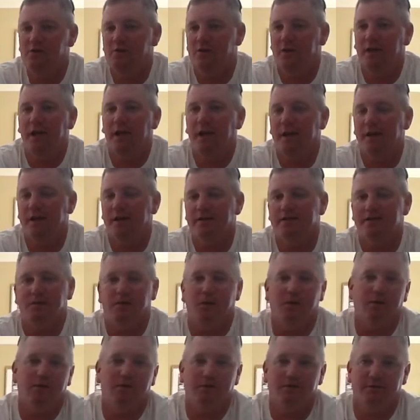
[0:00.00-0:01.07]
Oh, yeah,
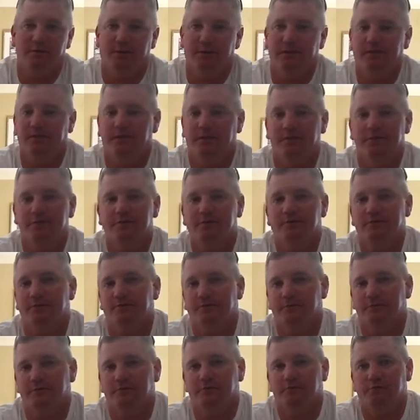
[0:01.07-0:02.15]
there's
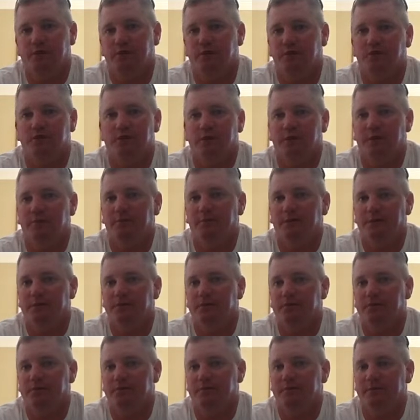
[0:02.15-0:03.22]
racial comments
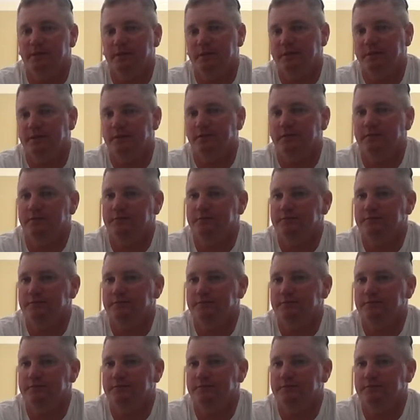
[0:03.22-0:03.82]
towards me, too.